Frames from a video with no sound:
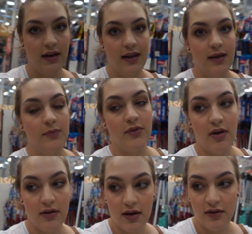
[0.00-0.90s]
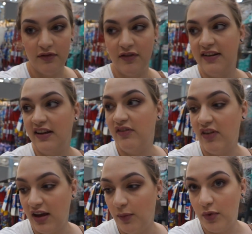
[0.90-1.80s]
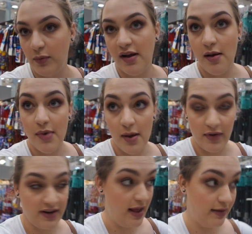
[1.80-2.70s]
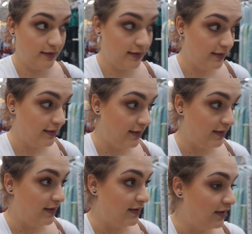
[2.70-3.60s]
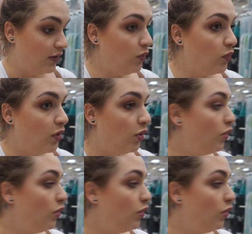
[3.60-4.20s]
Liam's on a hunt for a TV, but we can't buy one yet. Ooh.